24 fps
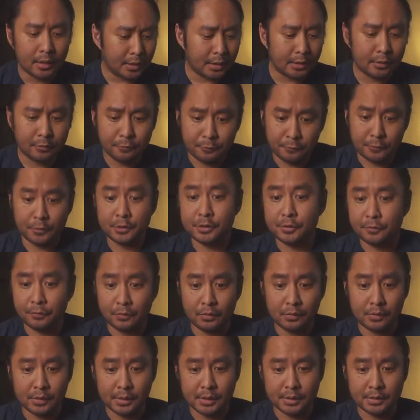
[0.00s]
And the first
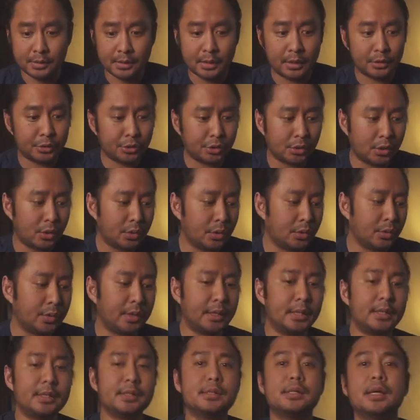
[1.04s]
few things that I'll show you
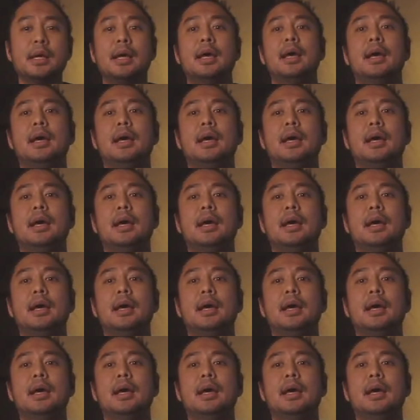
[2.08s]
is